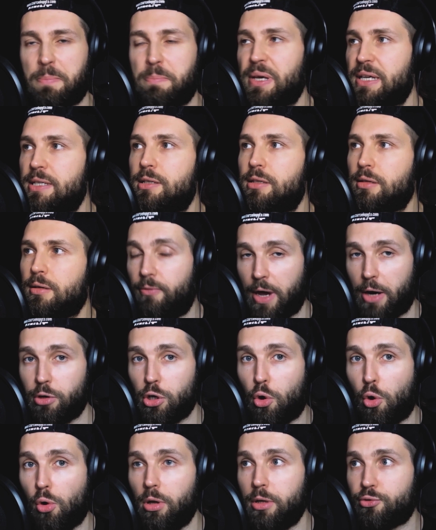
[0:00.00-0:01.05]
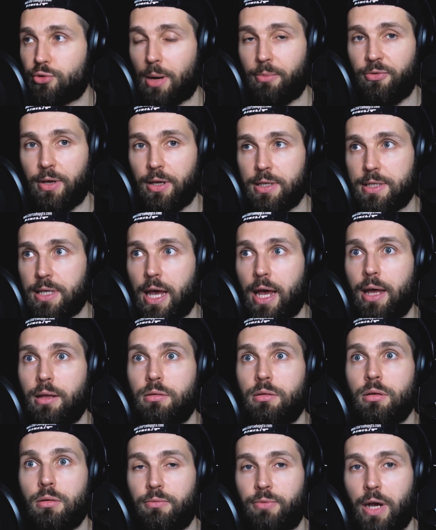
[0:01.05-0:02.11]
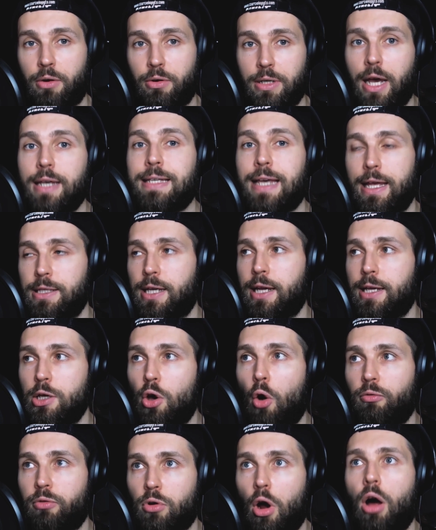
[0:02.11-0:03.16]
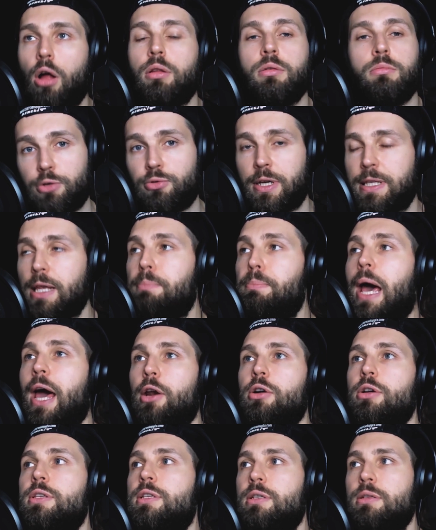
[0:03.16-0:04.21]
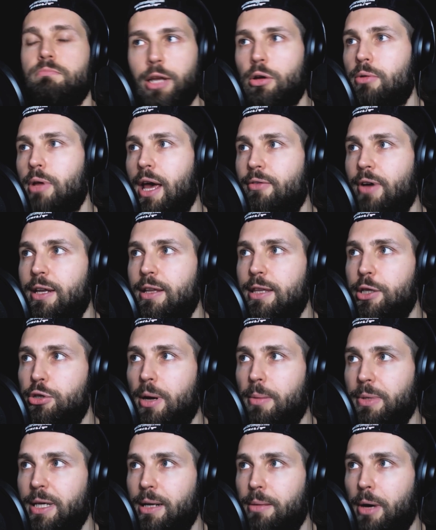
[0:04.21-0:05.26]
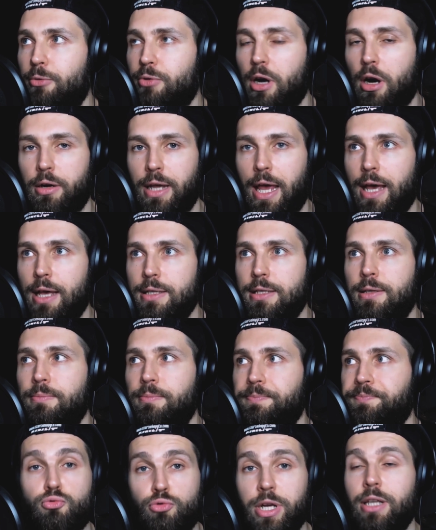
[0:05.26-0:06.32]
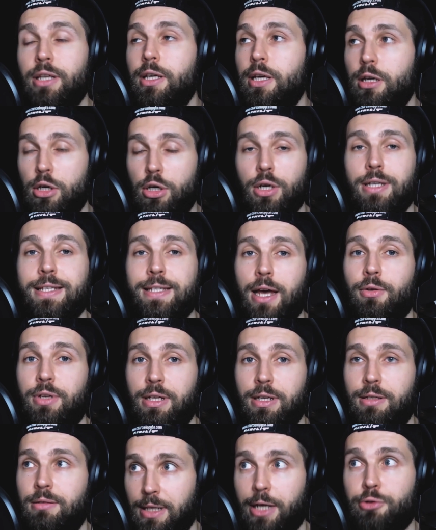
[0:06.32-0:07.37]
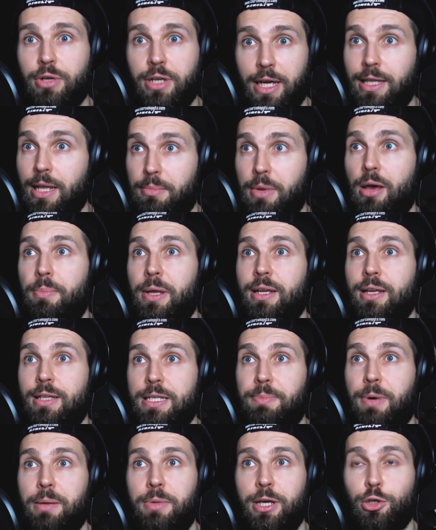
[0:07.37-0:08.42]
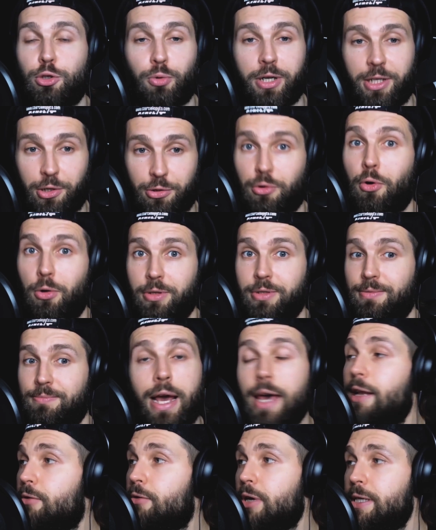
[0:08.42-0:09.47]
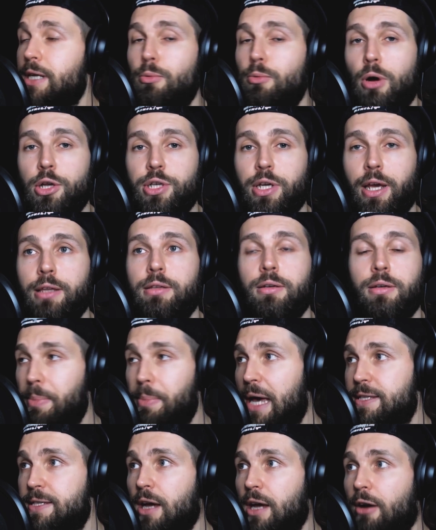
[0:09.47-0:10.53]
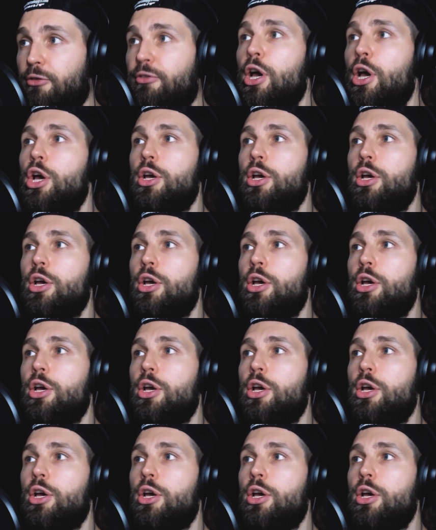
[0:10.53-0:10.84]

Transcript: like a beast. Very cool drum fills and very nice hand technique overall. Interesting patterns. Don't have anything to complain about regarding hands. Really good sounding electric kit in my opinion, despite being 20 year old. had a great time watching it. That stuff.